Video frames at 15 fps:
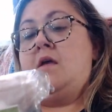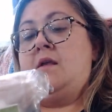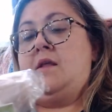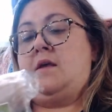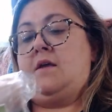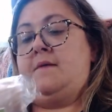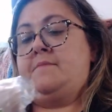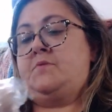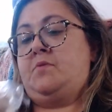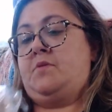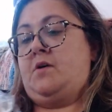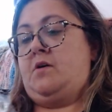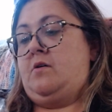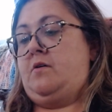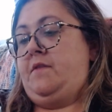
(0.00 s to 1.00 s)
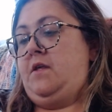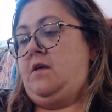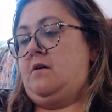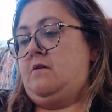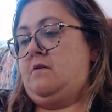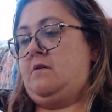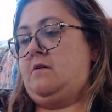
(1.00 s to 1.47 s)
And it comes with all the
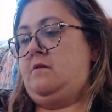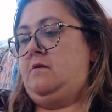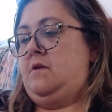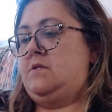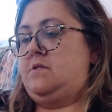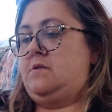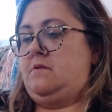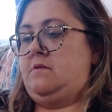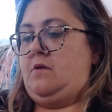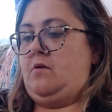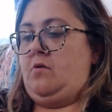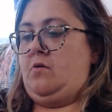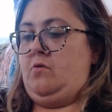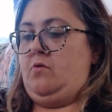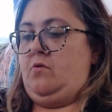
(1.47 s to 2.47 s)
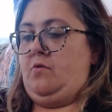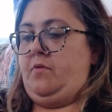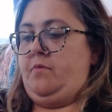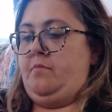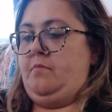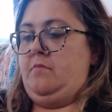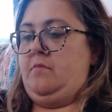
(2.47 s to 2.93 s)
yarn. It's the
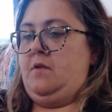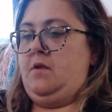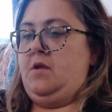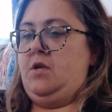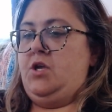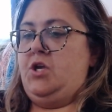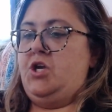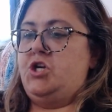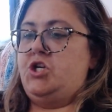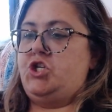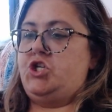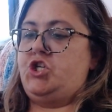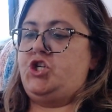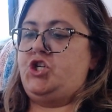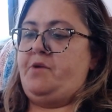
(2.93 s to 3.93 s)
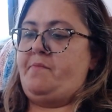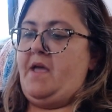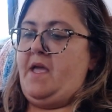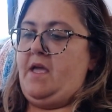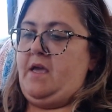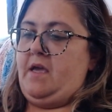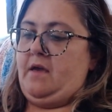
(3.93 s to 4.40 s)
whole
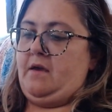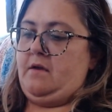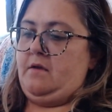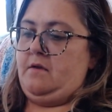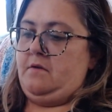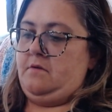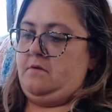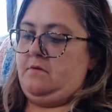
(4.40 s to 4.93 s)
shebang.